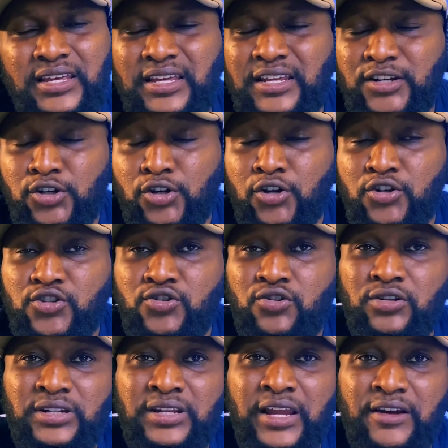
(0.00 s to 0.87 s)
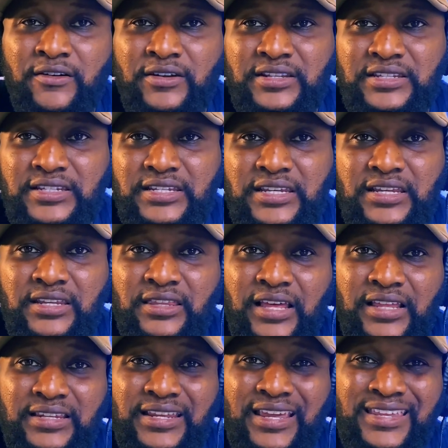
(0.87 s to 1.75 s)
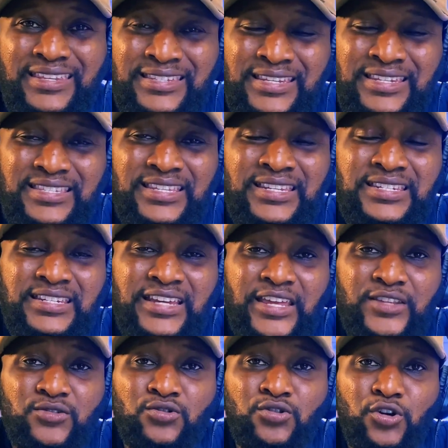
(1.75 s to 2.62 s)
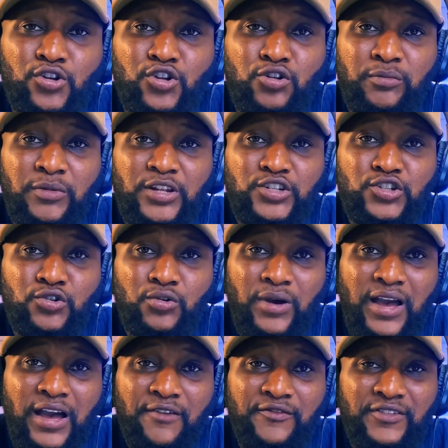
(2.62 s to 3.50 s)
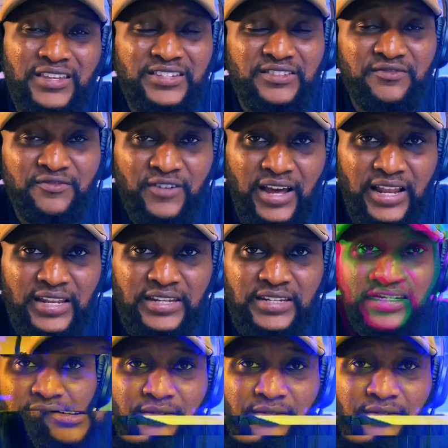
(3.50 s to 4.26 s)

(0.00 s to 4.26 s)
it does not guarantee that the existing title document you have is valid.